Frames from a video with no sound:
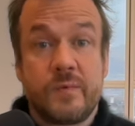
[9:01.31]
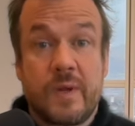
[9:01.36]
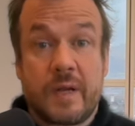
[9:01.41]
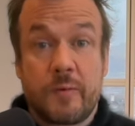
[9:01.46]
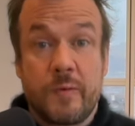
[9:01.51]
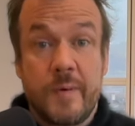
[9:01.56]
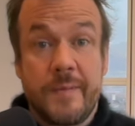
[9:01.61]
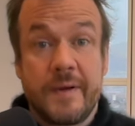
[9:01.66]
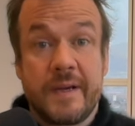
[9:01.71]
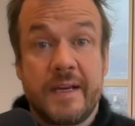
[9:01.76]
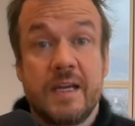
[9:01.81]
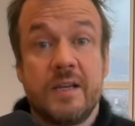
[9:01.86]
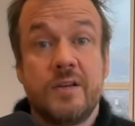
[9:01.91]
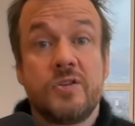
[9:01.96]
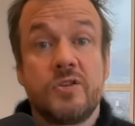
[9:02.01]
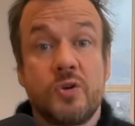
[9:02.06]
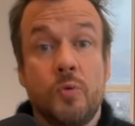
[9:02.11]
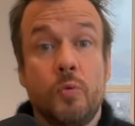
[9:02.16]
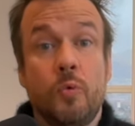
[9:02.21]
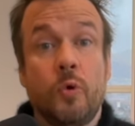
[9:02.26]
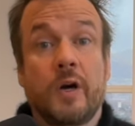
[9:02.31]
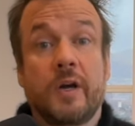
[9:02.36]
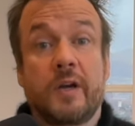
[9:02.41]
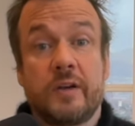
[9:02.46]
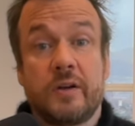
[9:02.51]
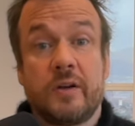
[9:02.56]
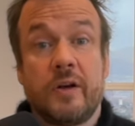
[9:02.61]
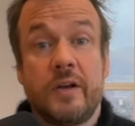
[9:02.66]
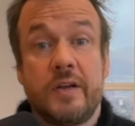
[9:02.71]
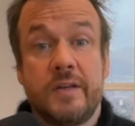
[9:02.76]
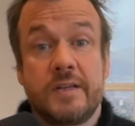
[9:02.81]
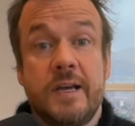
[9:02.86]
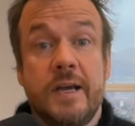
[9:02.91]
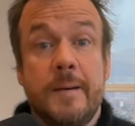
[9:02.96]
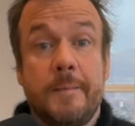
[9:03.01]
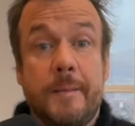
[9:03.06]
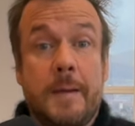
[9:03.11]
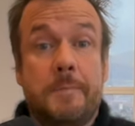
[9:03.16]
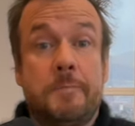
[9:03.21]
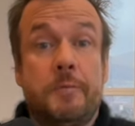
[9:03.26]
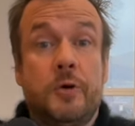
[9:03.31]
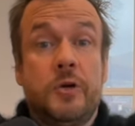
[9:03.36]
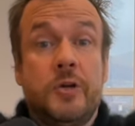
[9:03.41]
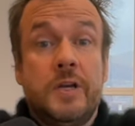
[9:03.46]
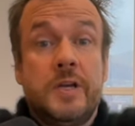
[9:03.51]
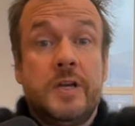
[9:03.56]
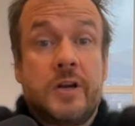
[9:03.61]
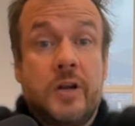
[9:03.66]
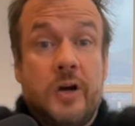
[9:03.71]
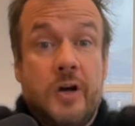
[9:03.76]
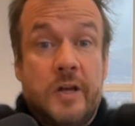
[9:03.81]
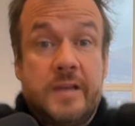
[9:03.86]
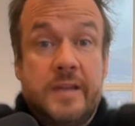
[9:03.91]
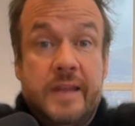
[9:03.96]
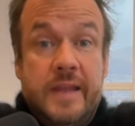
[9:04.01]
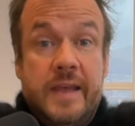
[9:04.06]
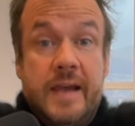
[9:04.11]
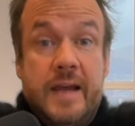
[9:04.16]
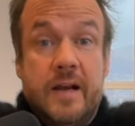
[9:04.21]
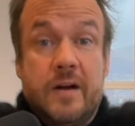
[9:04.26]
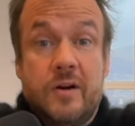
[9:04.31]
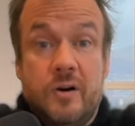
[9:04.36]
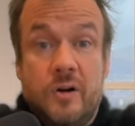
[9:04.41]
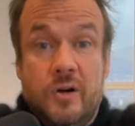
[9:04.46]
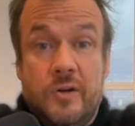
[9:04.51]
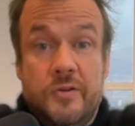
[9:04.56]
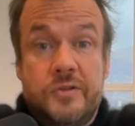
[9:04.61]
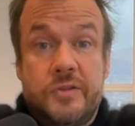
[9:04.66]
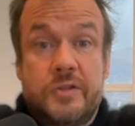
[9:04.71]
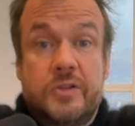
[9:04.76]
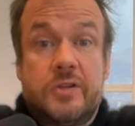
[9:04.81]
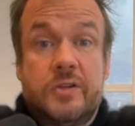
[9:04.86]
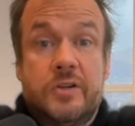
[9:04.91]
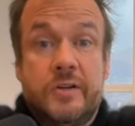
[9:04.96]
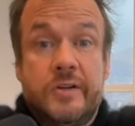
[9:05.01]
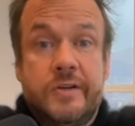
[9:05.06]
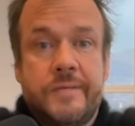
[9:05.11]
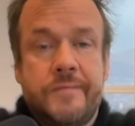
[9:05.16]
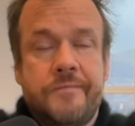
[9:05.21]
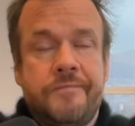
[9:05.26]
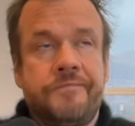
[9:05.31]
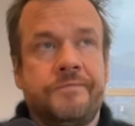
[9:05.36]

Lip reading: Like, we begin to work it out by putting it out there onto God.